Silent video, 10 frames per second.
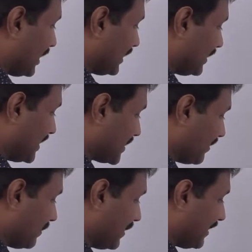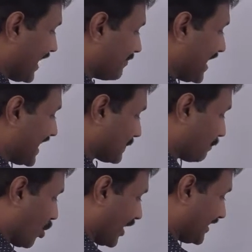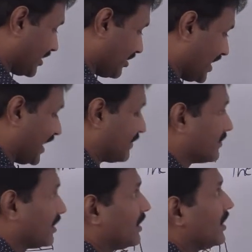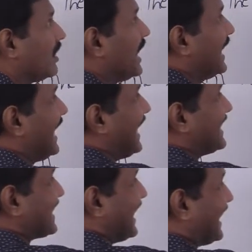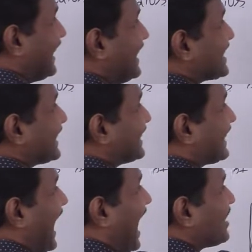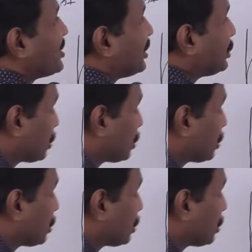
This will be named as point A. A circle is tangent